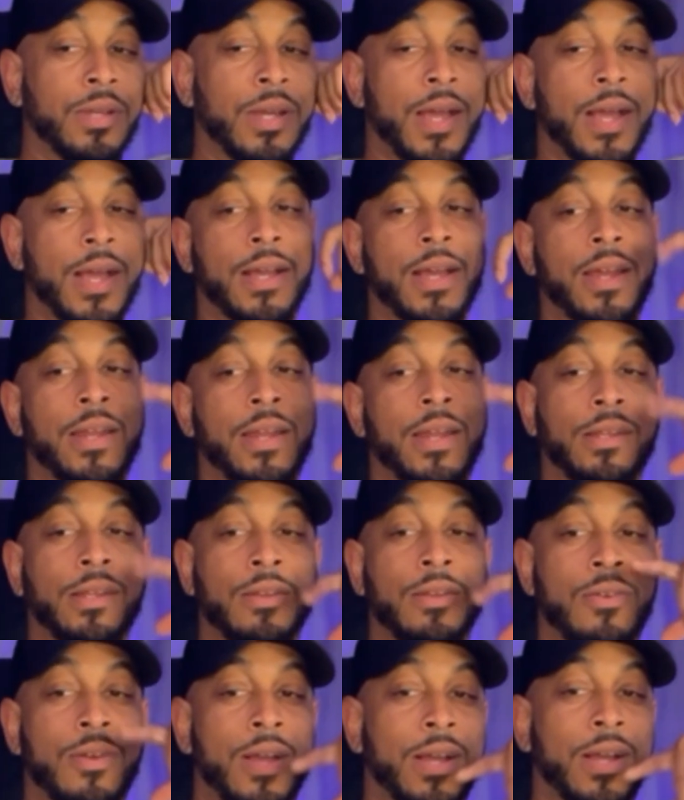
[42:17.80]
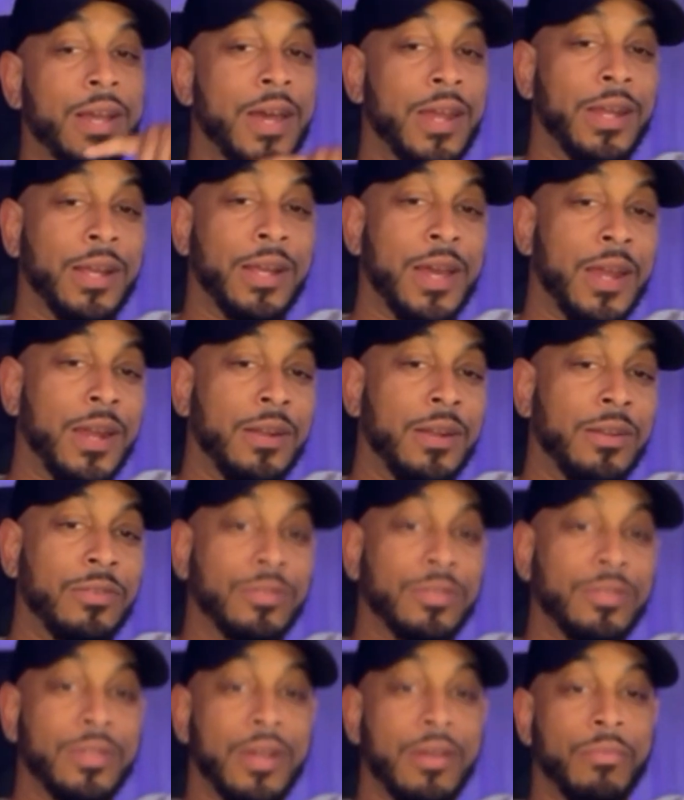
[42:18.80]
I kind of got a little
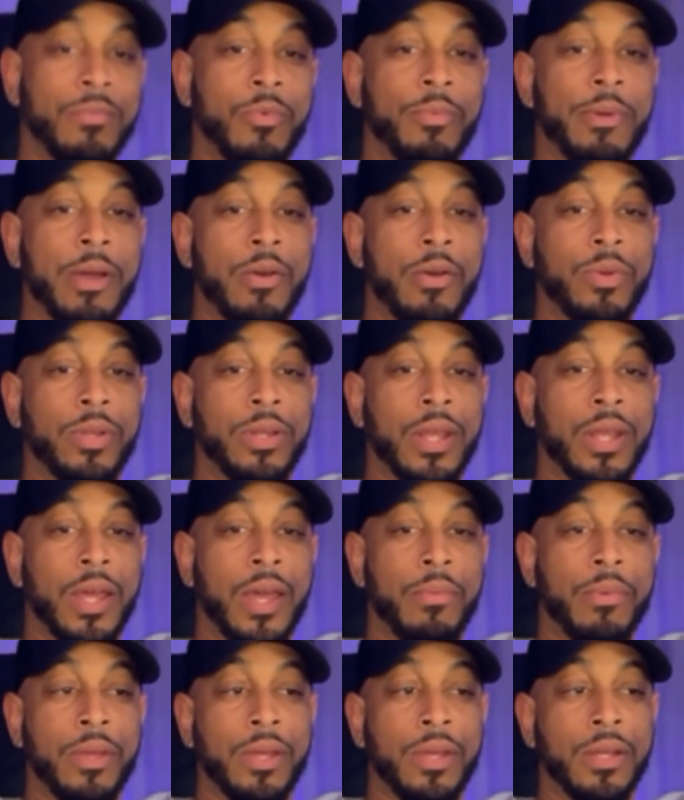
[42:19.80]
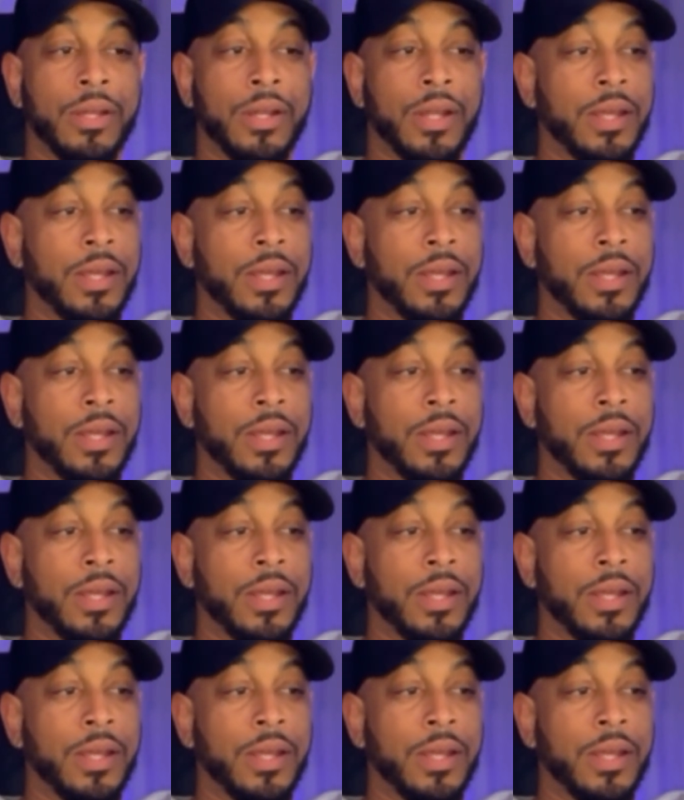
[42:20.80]
something about with that, man.